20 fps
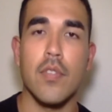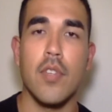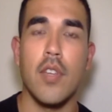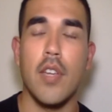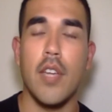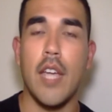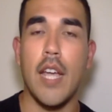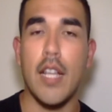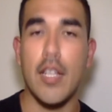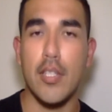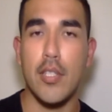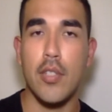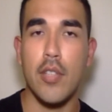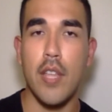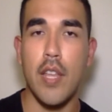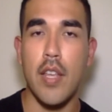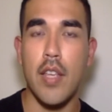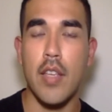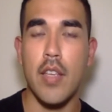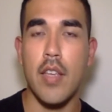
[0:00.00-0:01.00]

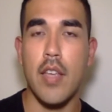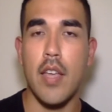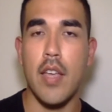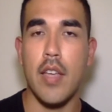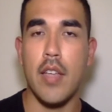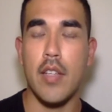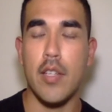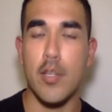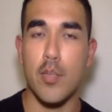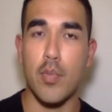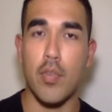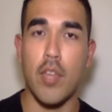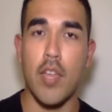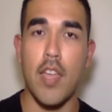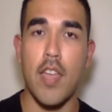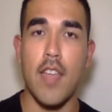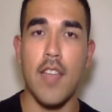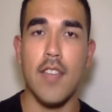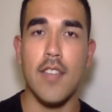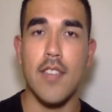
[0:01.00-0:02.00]
calculating and
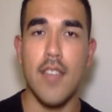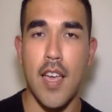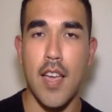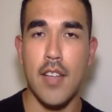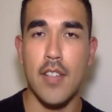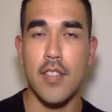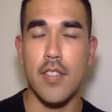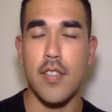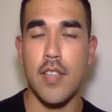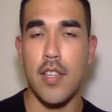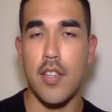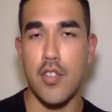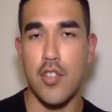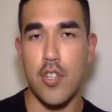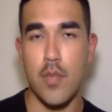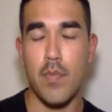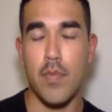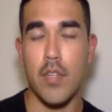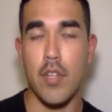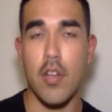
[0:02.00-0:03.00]
displaying tax and
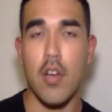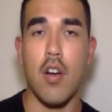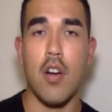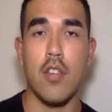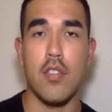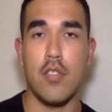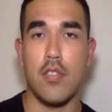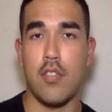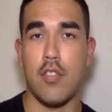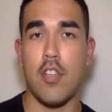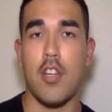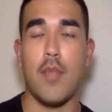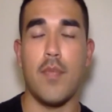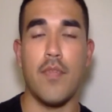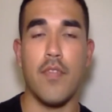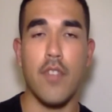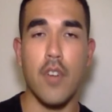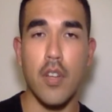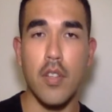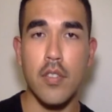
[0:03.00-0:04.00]
shipment costs
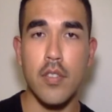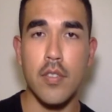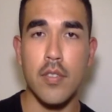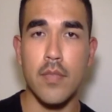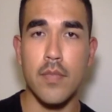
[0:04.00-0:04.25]
upfront,